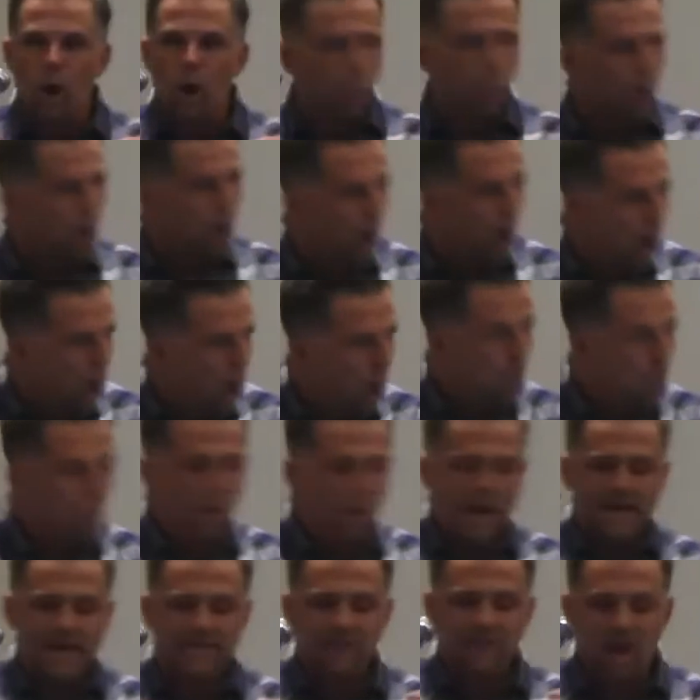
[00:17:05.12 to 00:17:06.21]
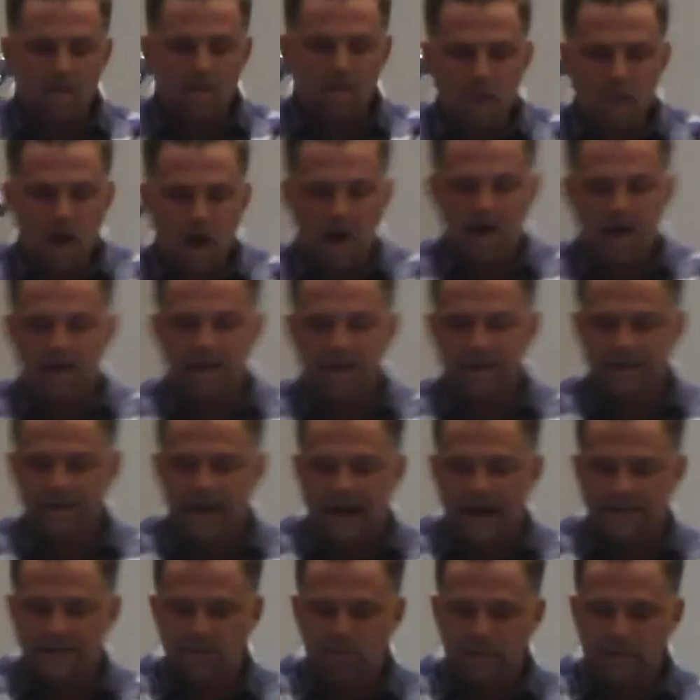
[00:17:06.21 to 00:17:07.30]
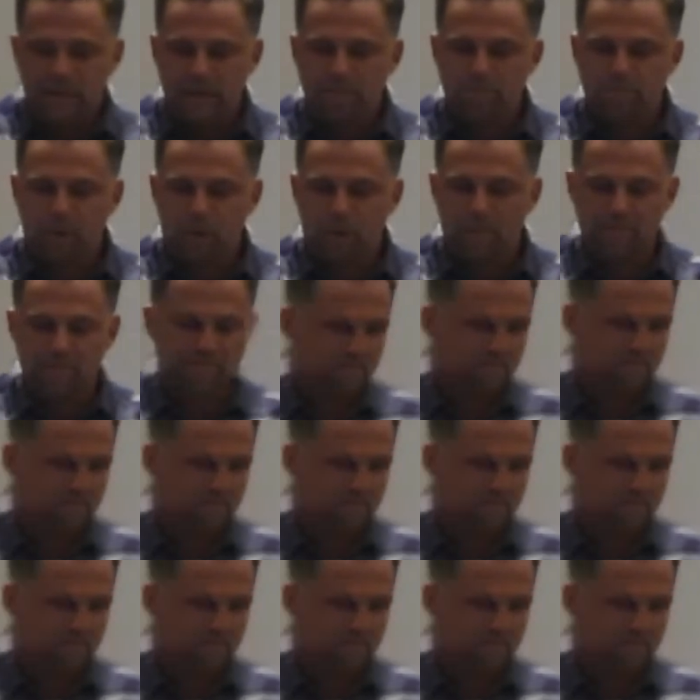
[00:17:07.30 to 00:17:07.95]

were always among God's people.